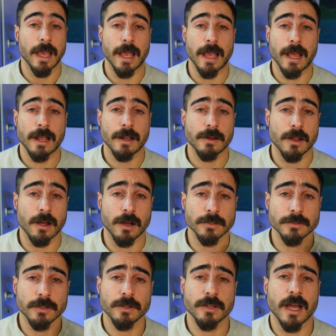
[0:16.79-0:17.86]
and
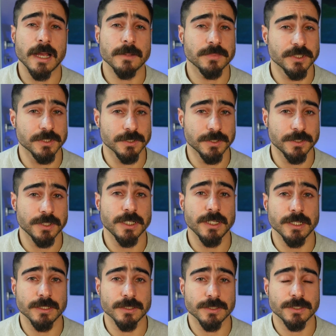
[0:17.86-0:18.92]
other types of
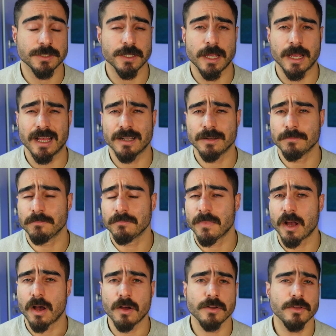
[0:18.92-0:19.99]
scenes and
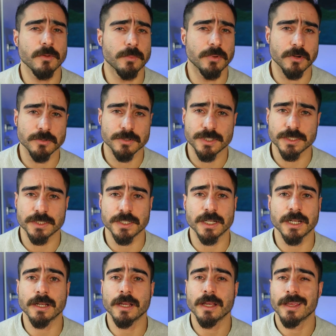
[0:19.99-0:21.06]
audio
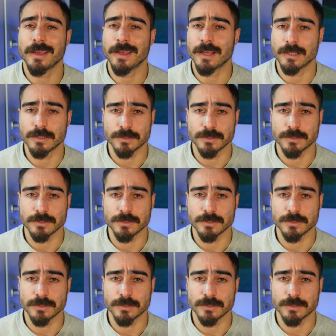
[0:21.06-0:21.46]
processing in